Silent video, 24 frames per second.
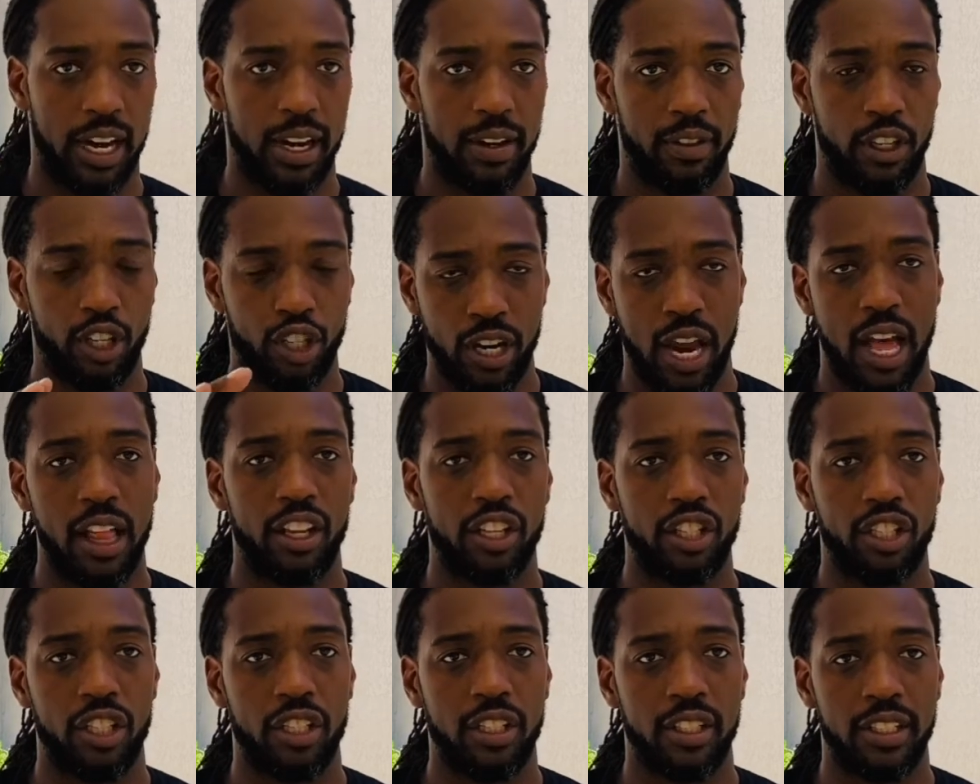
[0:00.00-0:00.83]
The
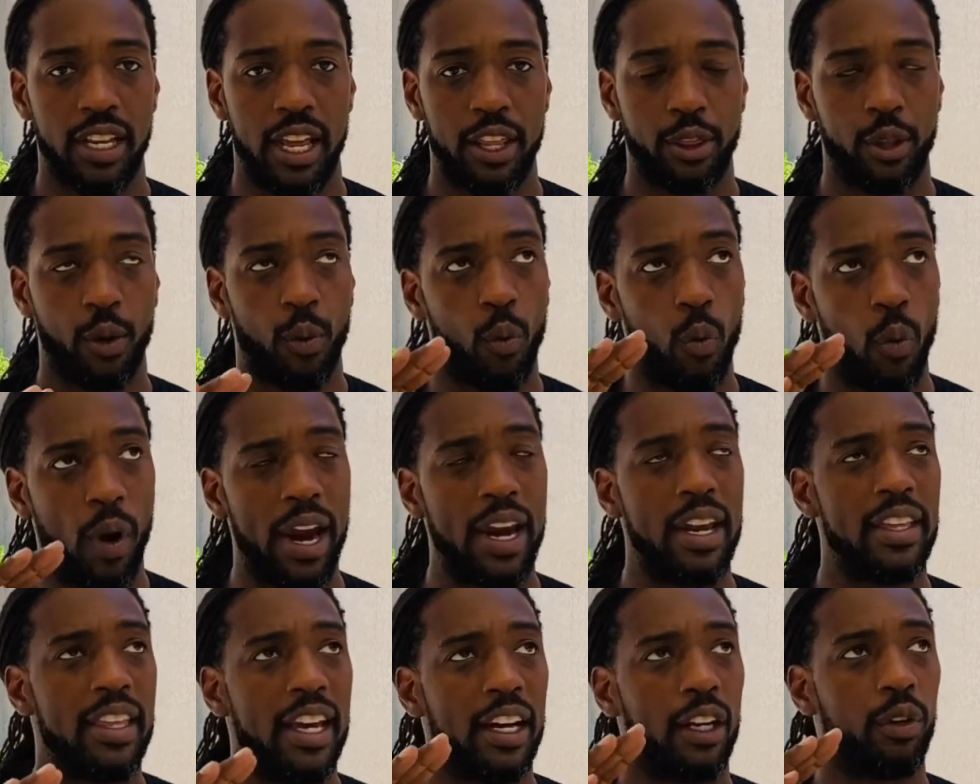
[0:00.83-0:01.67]
challenge is that the
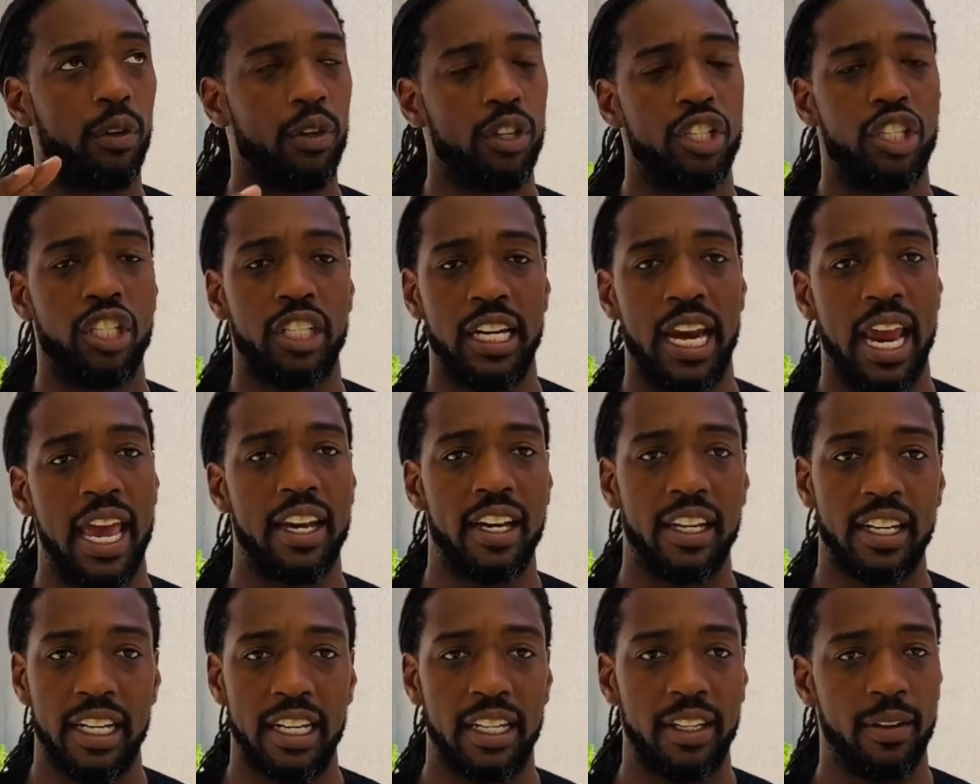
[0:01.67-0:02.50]
way that
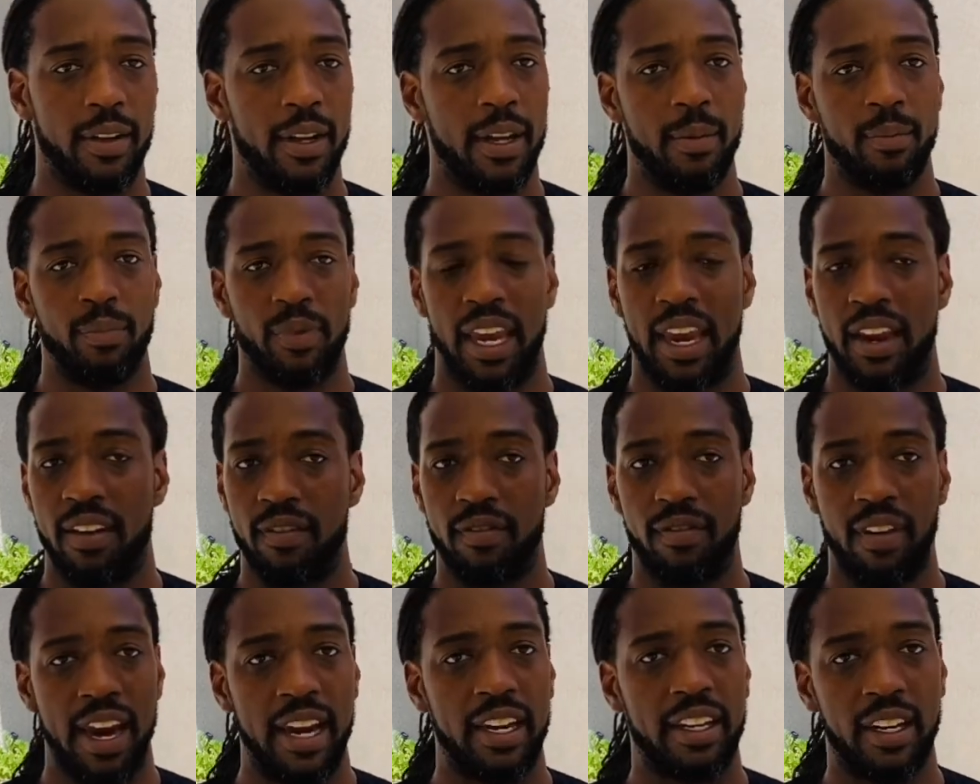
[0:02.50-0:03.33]
Christianity
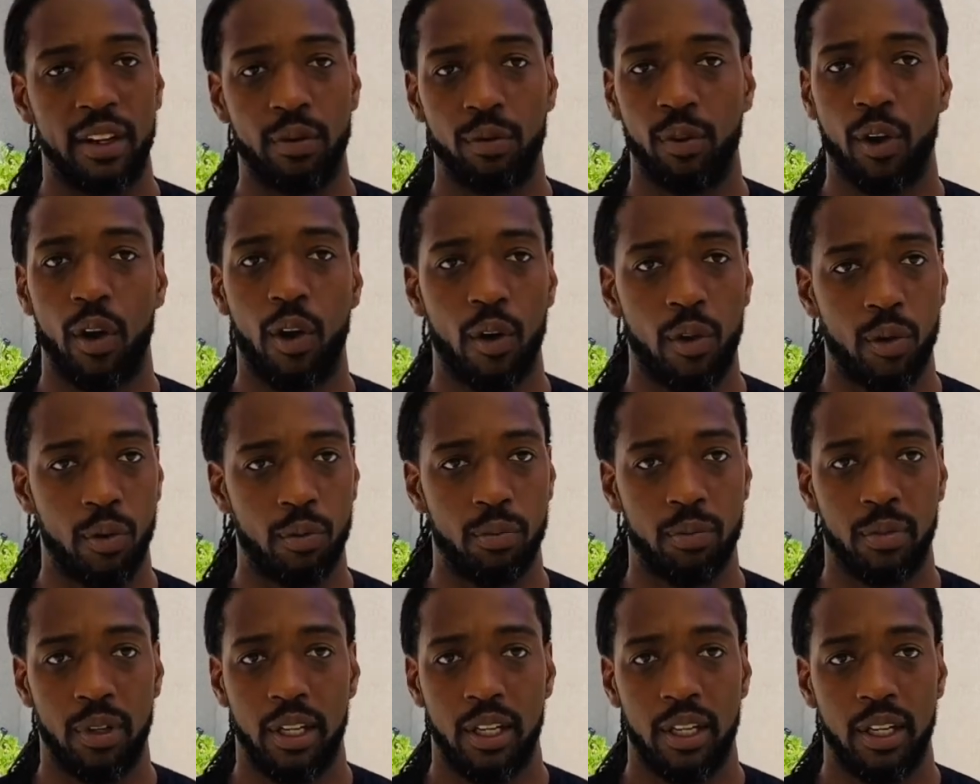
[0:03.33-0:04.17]
invaded
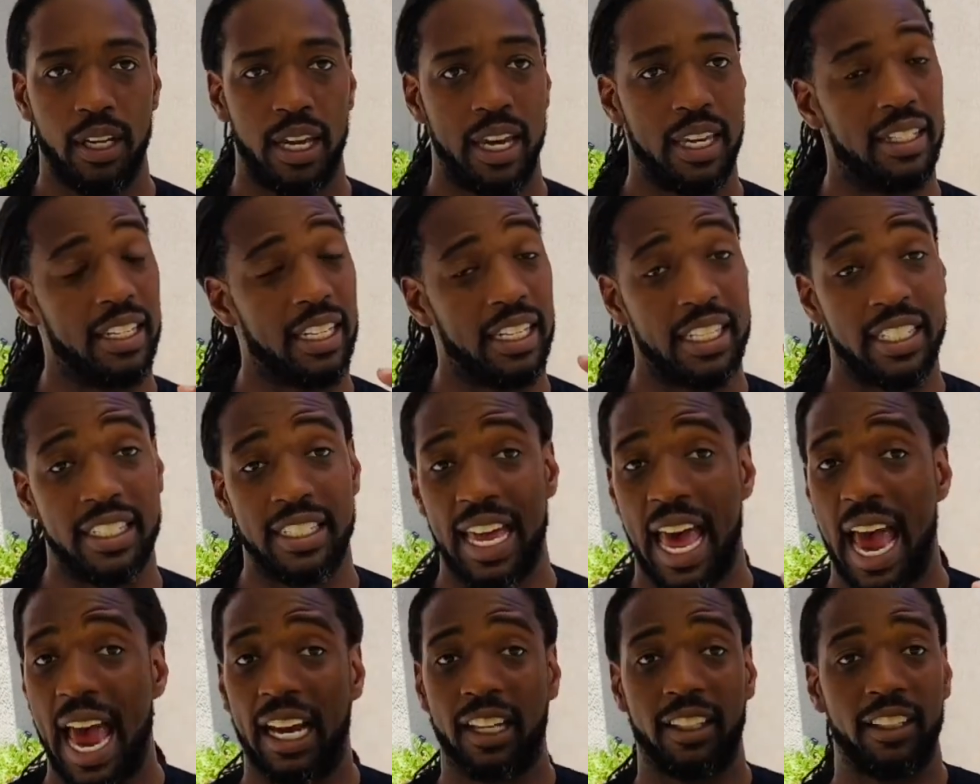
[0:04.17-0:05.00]
Rome is
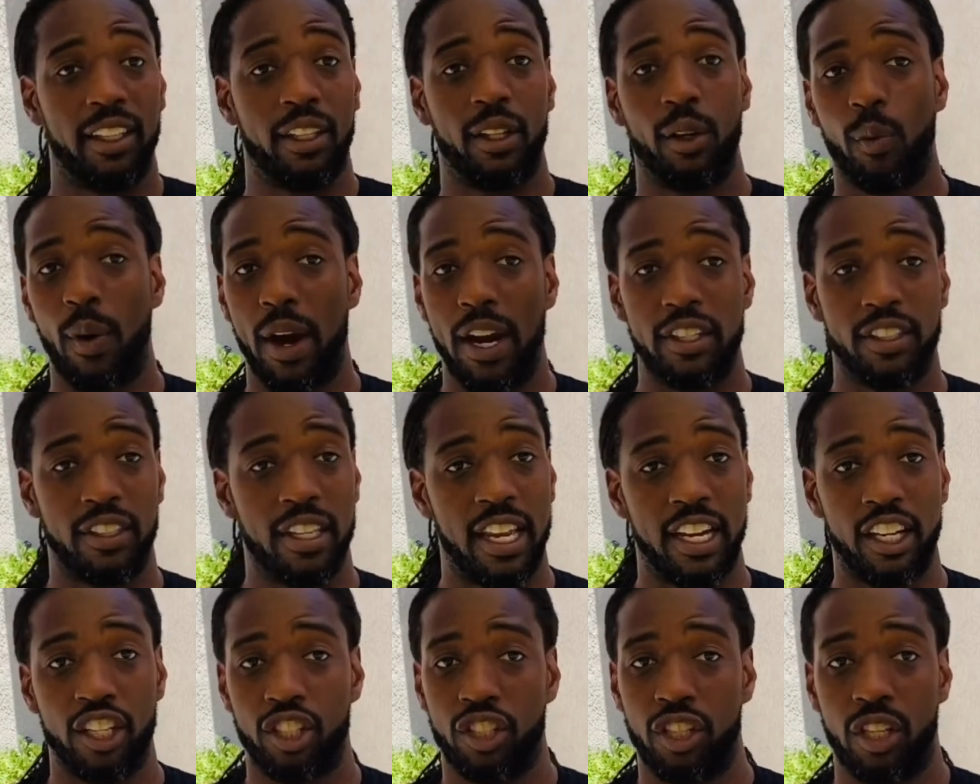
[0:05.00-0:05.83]
exactly the ways
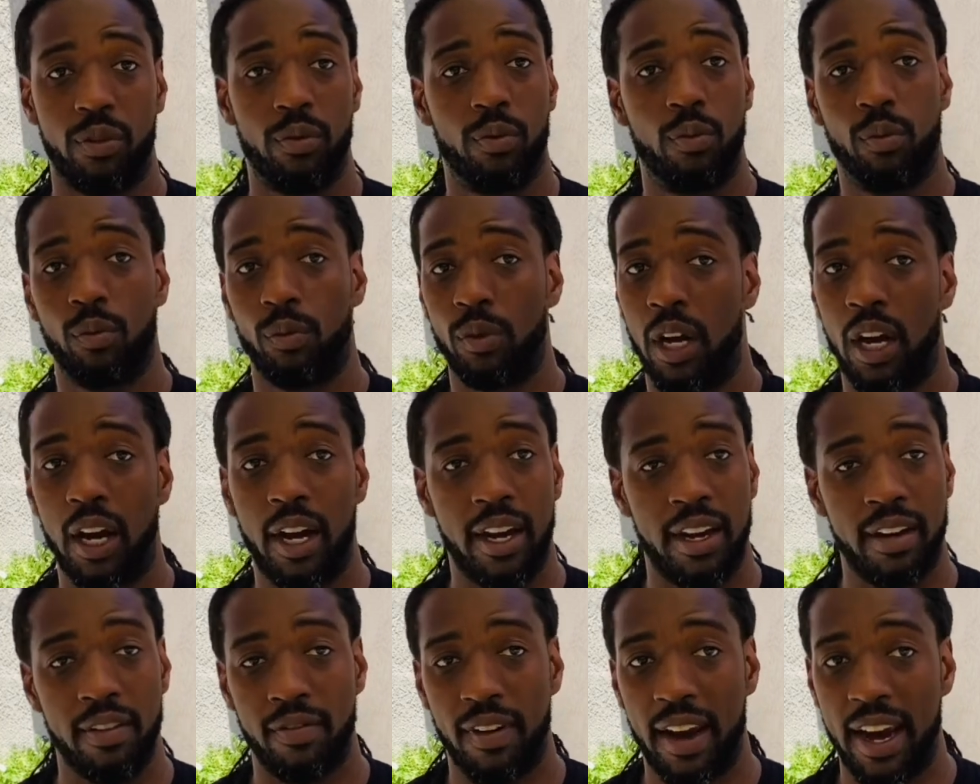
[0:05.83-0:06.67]
that it should uh,
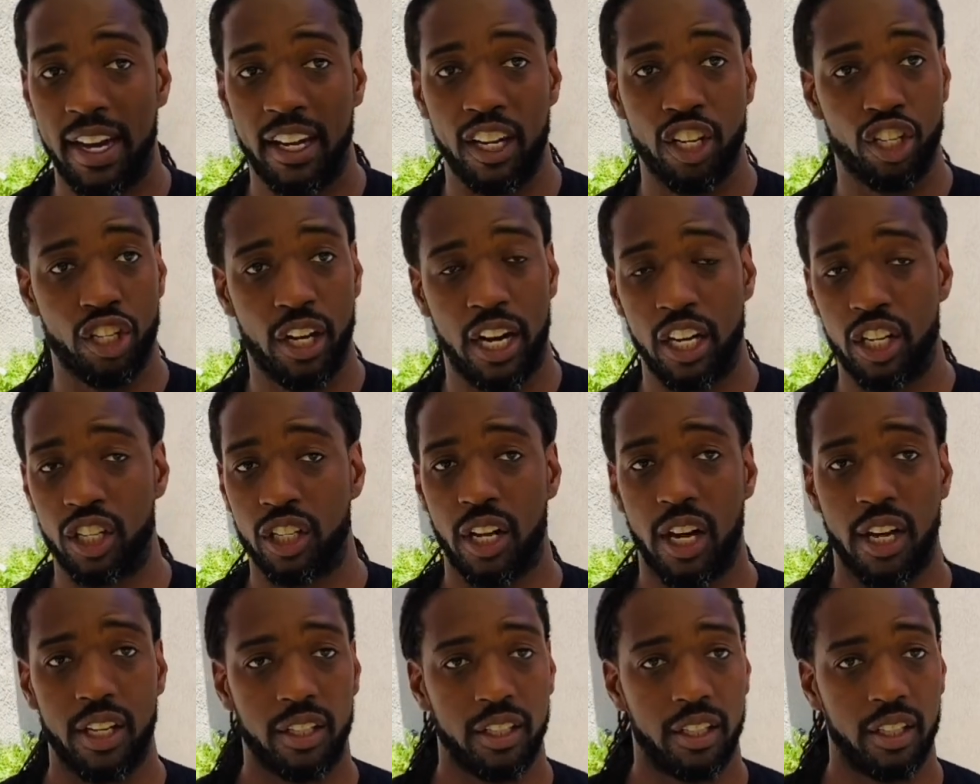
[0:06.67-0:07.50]
invade and change
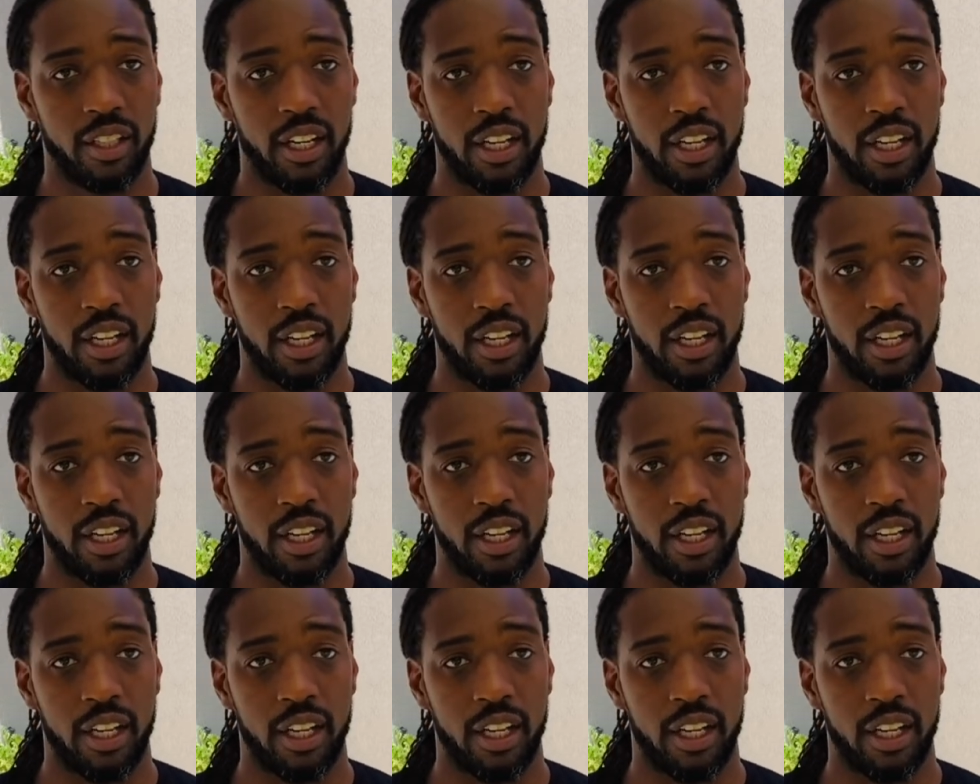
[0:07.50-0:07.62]
us.